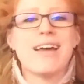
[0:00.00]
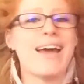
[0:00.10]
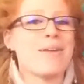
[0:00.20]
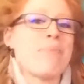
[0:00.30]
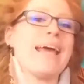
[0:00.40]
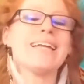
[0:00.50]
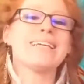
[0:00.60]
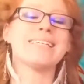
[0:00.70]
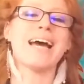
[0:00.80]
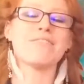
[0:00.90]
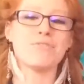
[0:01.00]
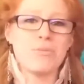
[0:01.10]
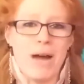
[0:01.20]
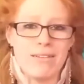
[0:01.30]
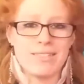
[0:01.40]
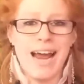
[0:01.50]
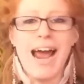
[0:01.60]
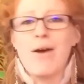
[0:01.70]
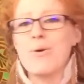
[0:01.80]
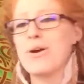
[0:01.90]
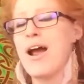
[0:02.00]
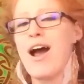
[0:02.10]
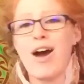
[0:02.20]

I had a panic attack for about an hour.